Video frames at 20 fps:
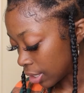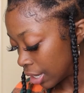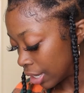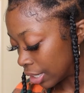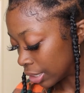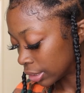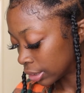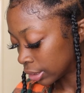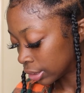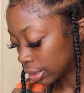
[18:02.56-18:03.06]

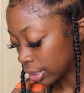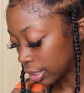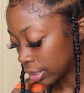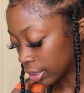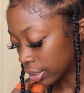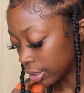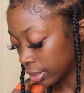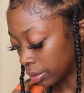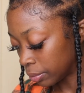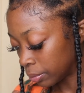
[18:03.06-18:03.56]
I'll
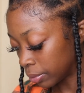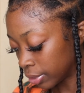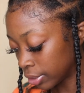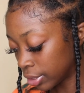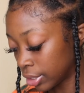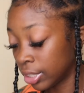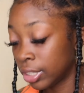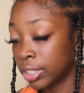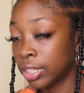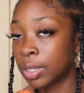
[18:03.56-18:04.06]
say one
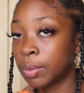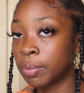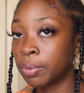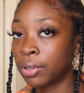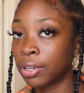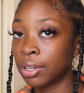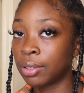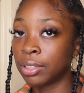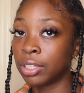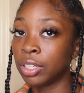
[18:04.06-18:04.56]
thing that
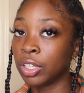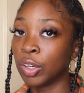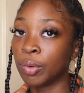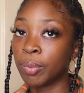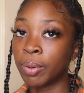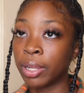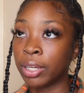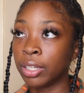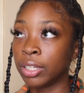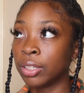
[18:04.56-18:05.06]
probably
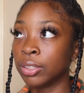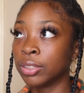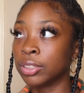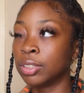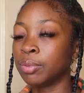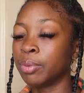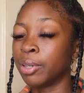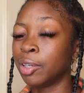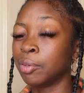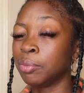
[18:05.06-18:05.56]
nobody knows
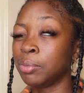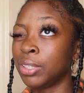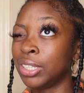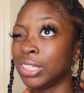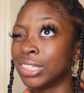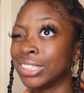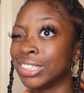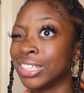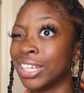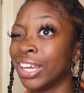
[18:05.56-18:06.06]
about
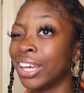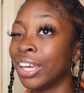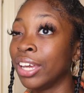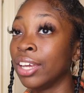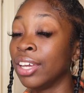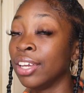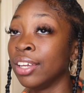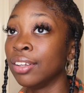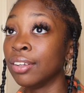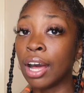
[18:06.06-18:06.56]
me is
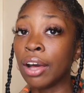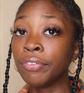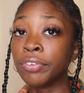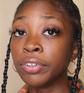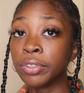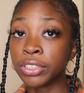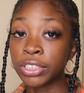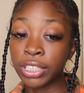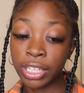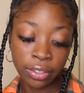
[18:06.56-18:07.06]
that I
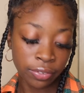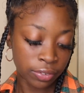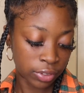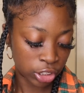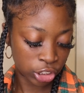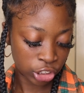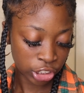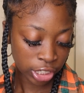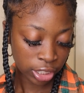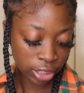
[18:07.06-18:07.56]
feel safe in
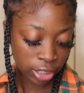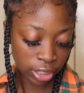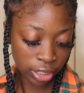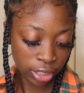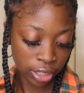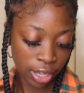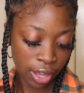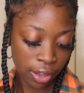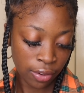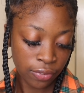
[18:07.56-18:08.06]
a
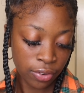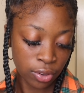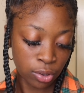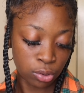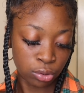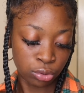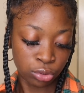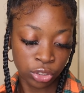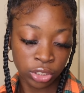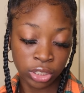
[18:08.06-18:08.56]
jacket. I
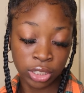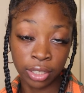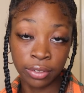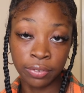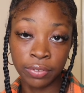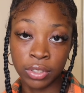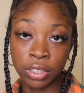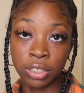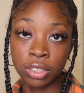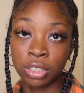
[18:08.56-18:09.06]
feel
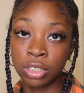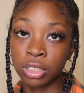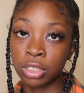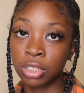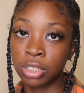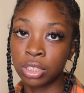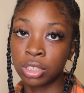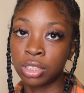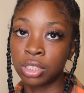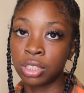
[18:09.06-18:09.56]
safest
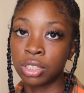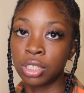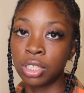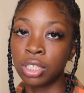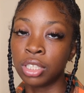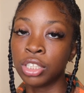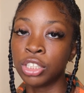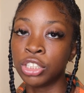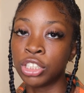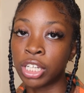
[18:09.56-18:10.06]

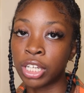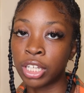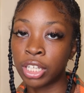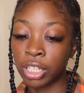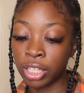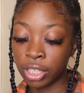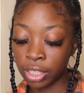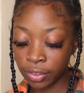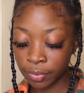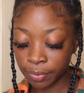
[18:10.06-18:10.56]
in a
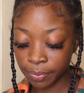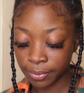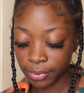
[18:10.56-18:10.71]
jacket.